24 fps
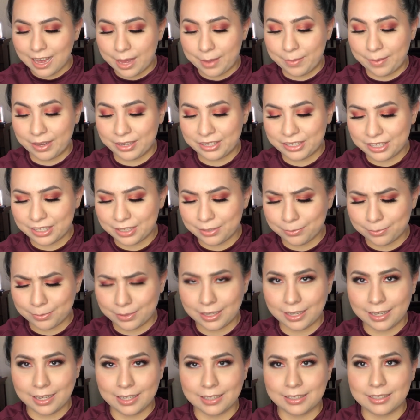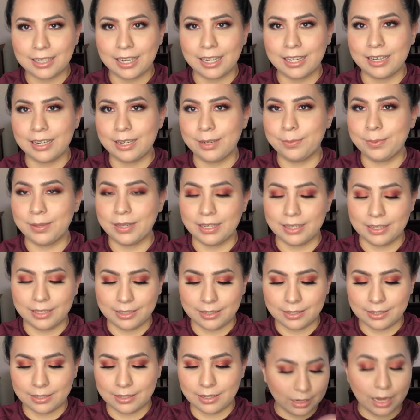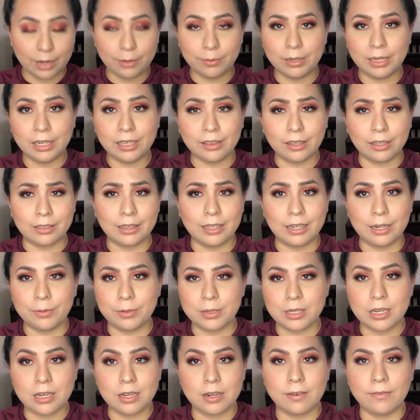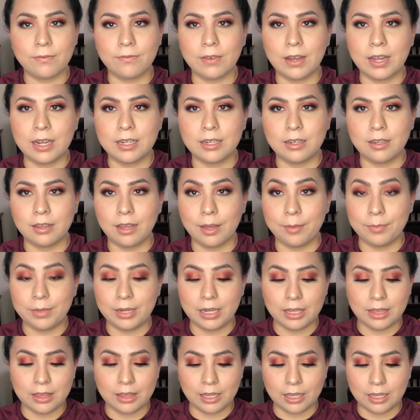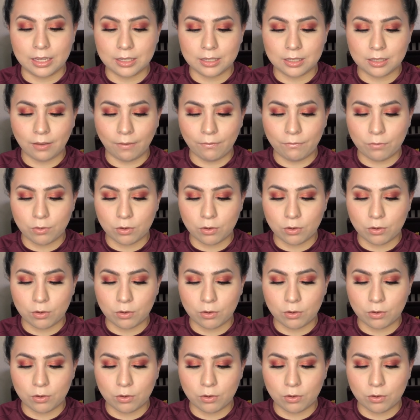I'm actually really excited because I really thought that I wasn't gonna find that many things